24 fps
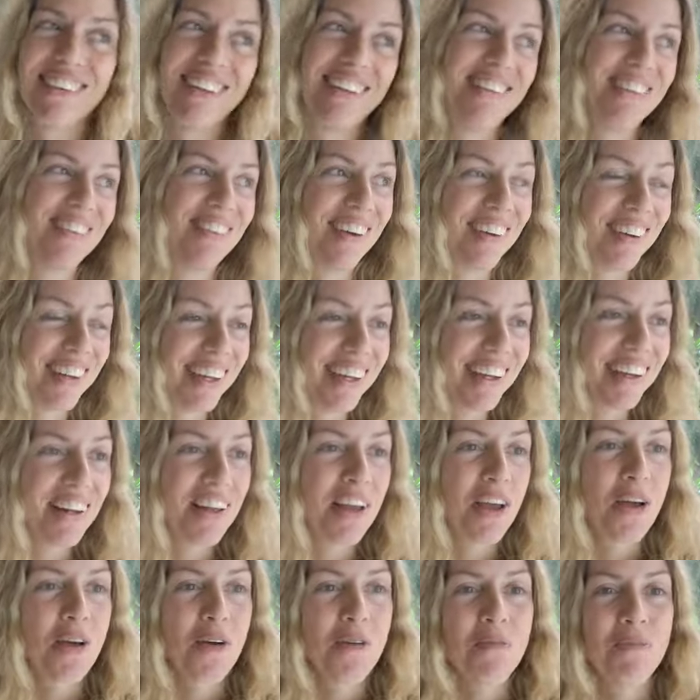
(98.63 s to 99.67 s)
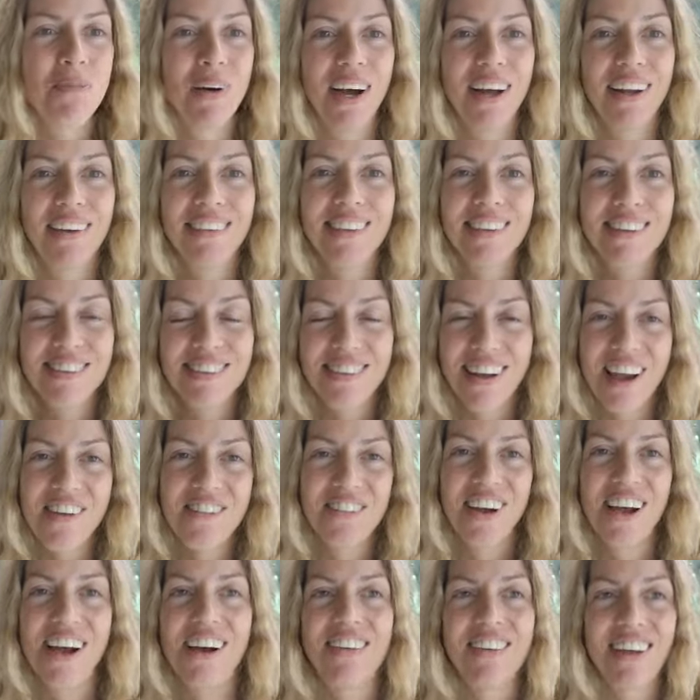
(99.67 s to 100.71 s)
That's about it. But this time
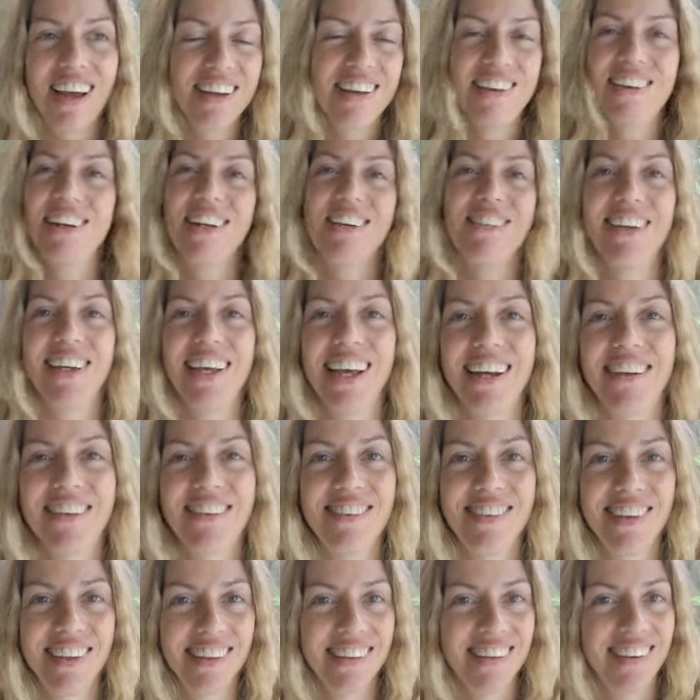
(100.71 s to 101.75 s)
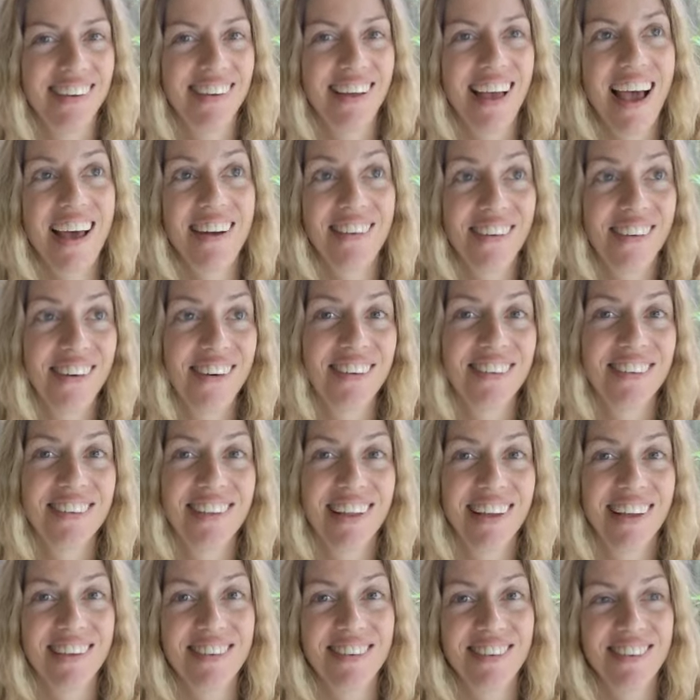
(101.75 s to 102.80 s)
around, I couldn't even get a signal at all.
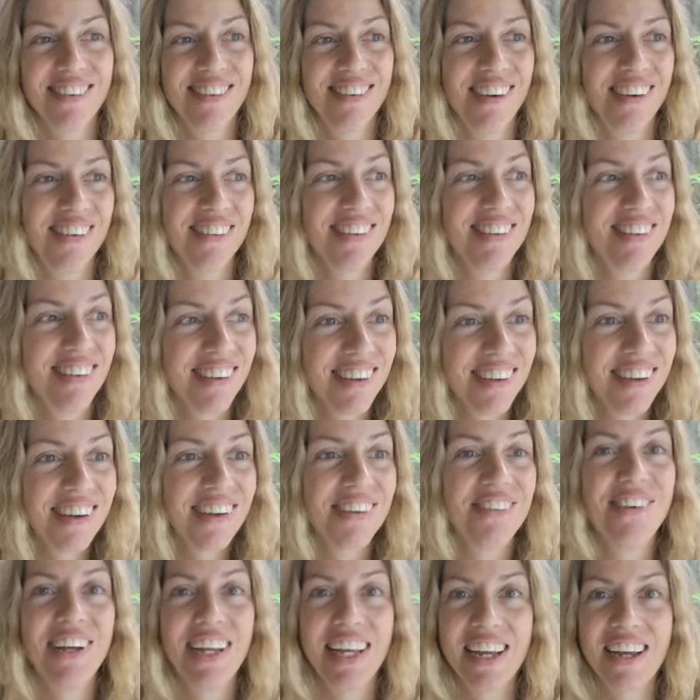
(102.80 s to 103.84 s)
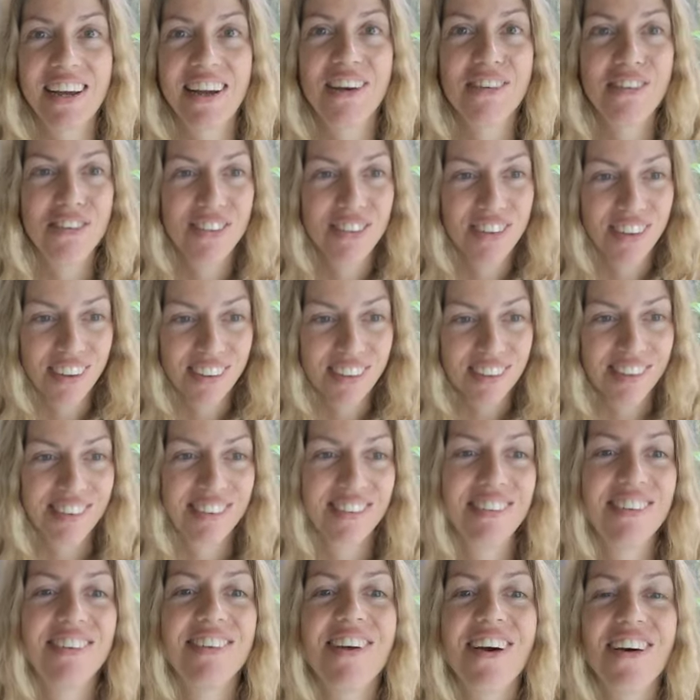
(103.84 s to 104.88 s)
And so it was a good week of
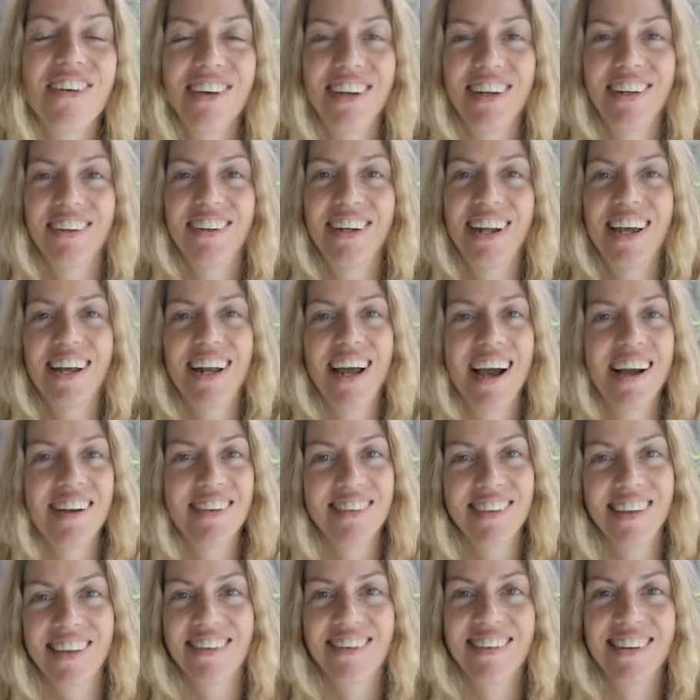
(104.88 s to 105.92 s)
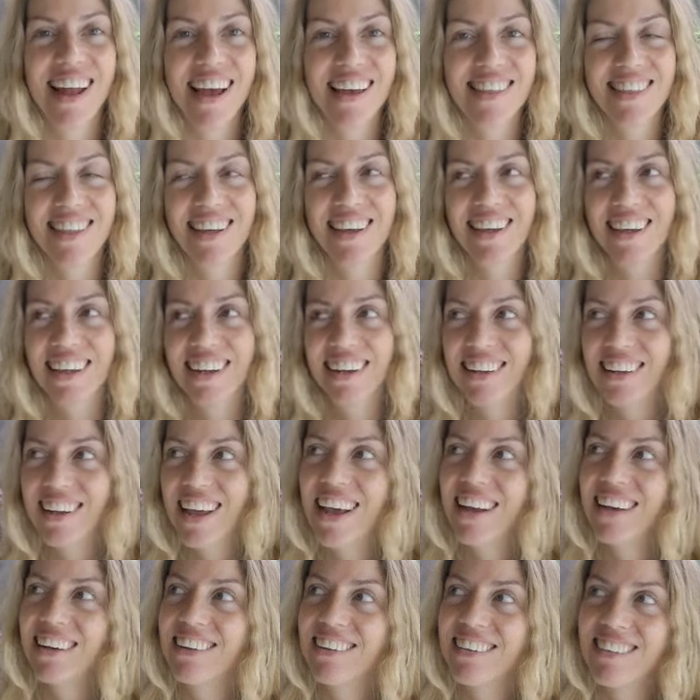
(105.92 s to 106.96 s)
just no internet access, nothing. And,
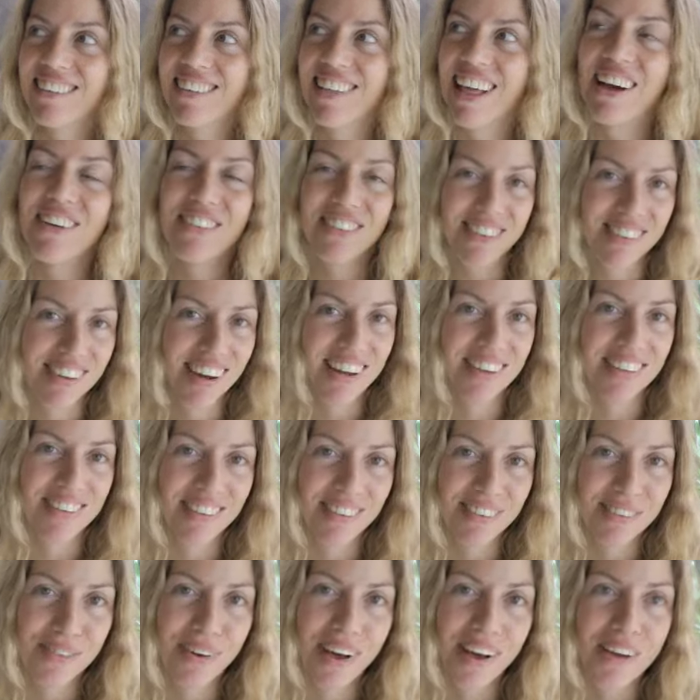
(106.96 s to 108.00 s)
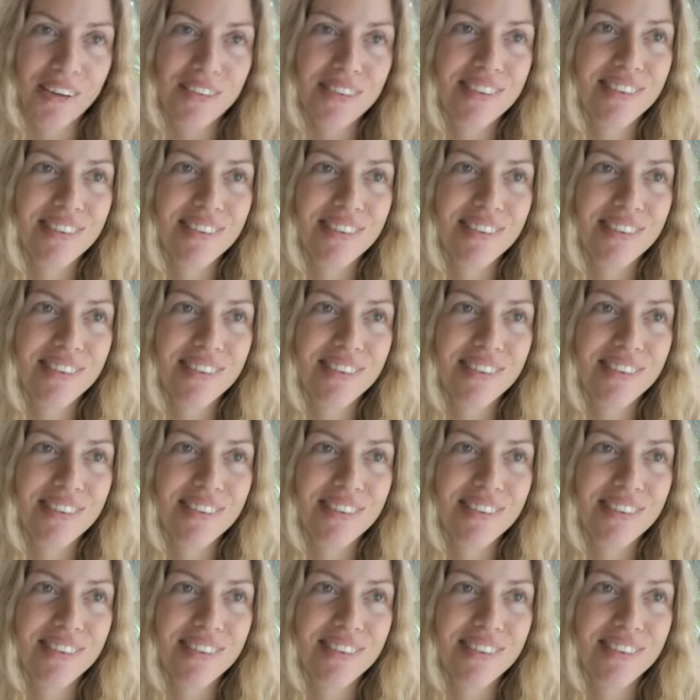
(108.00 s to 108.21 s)
and that was nice as well.